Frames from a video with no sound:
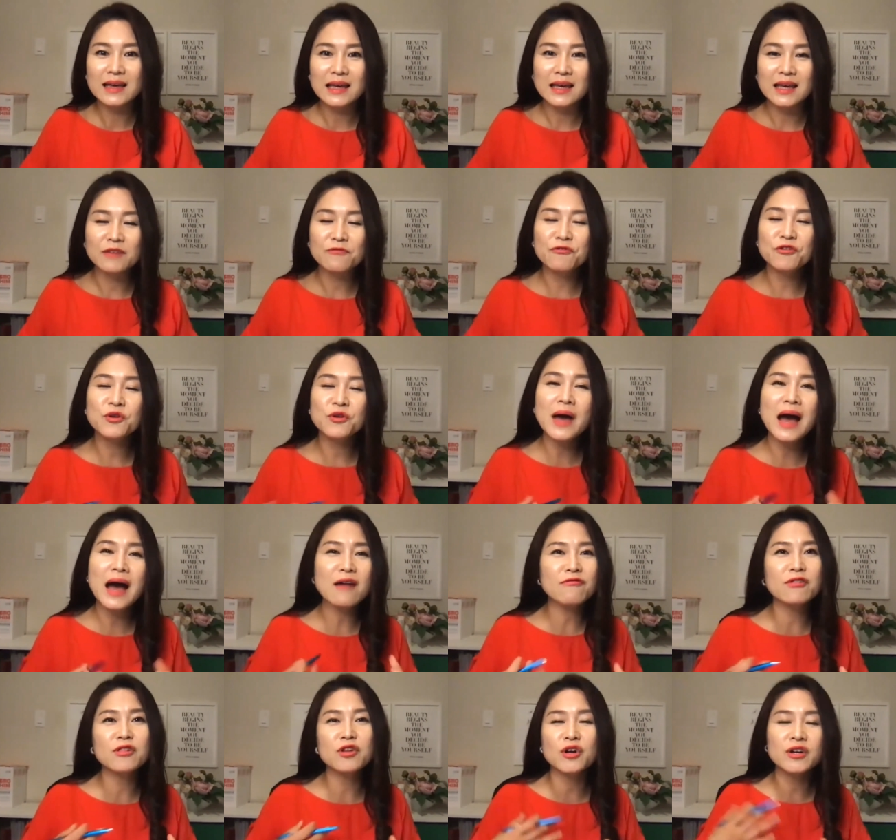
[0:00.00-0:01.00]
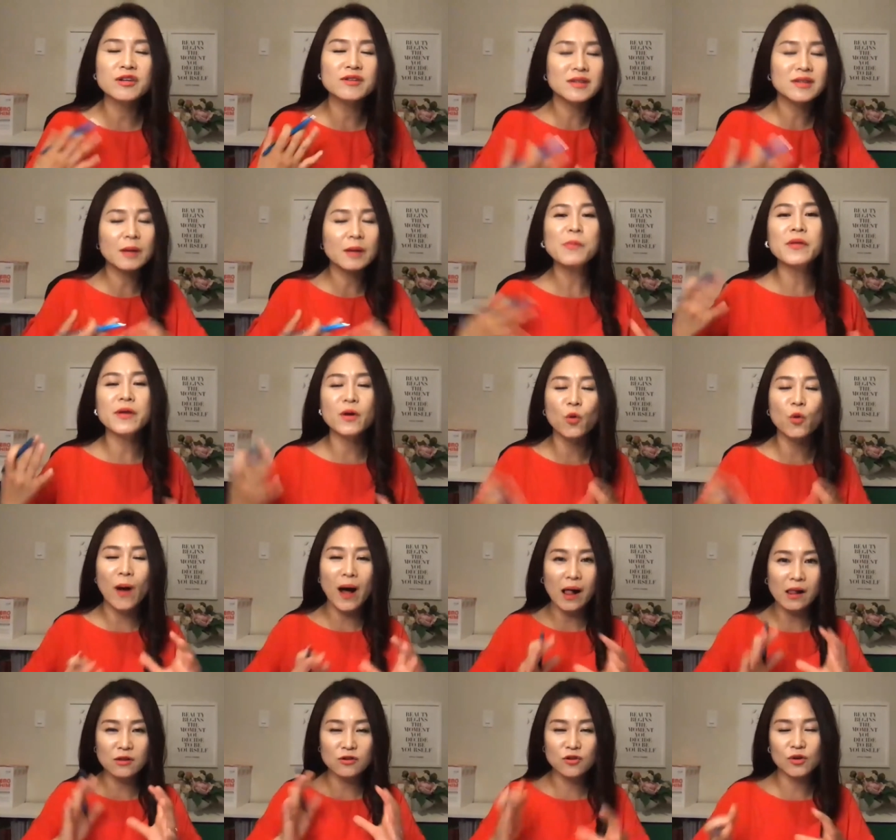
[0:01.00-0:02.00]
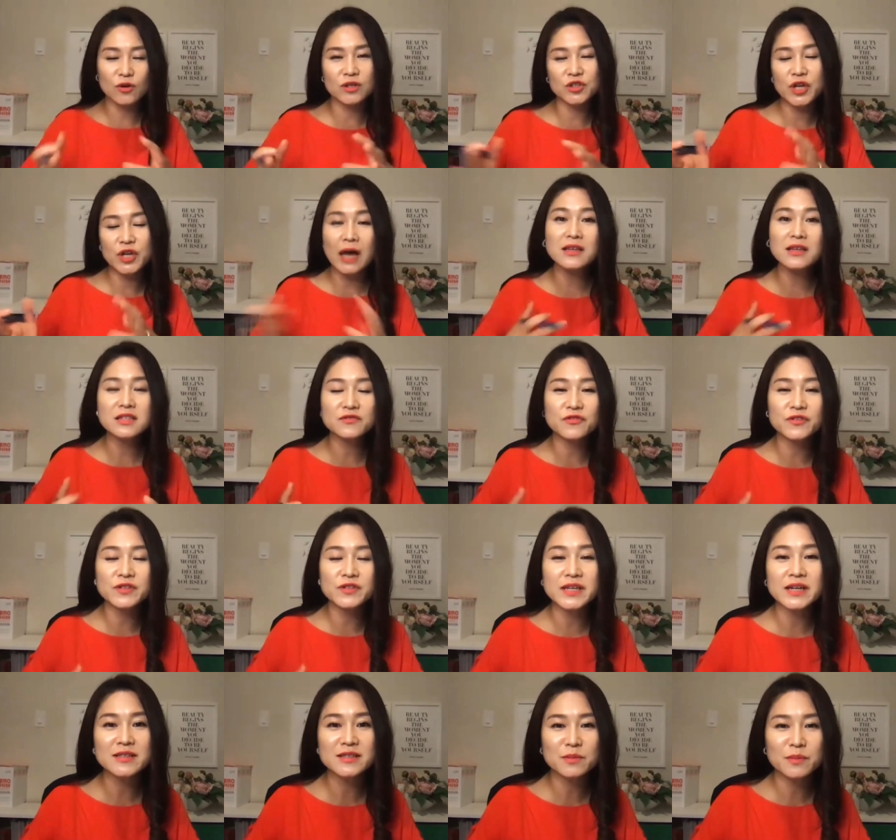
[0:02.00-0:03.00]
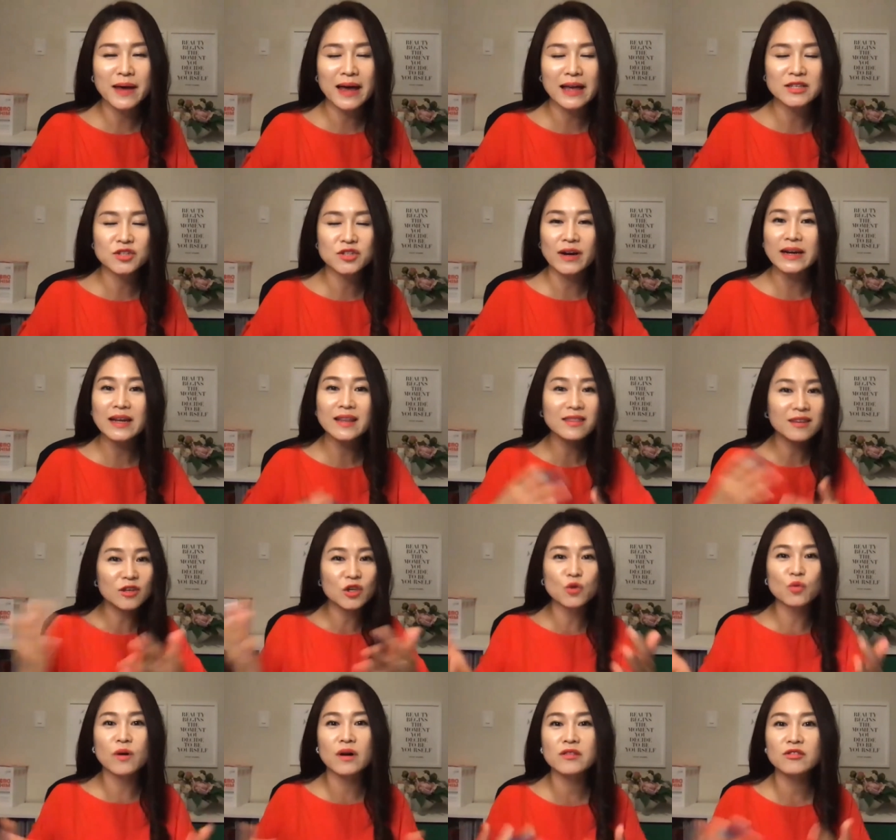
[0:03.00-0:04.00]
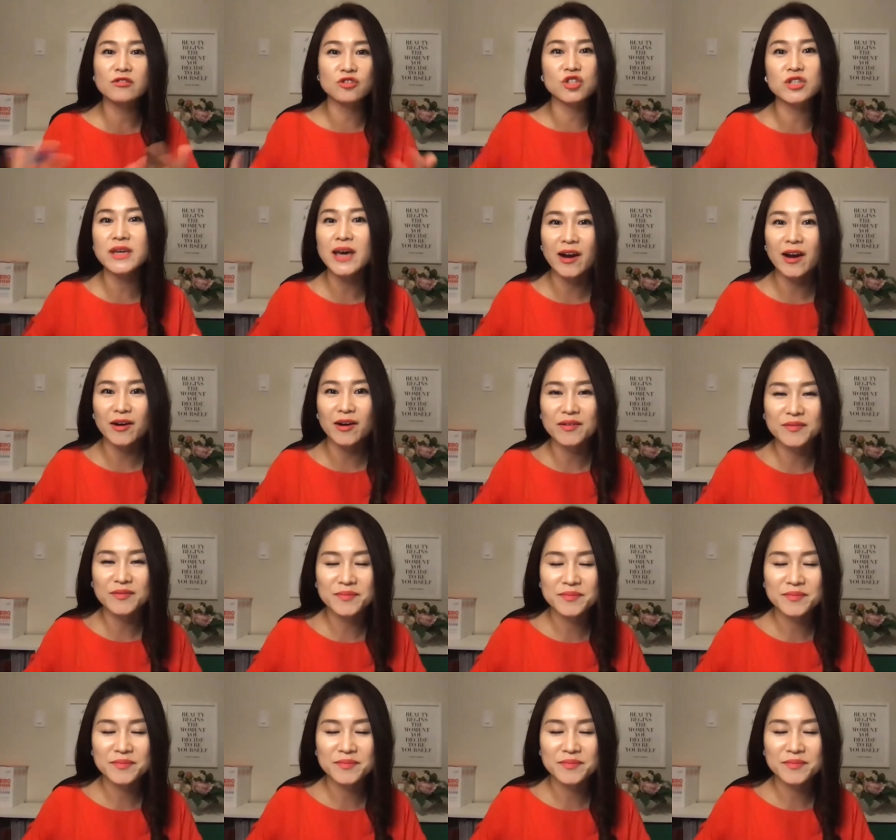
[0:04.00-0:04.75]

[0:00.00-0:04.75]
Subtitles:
If you have learned something while you're challenged for Sales Master, anything you want to share?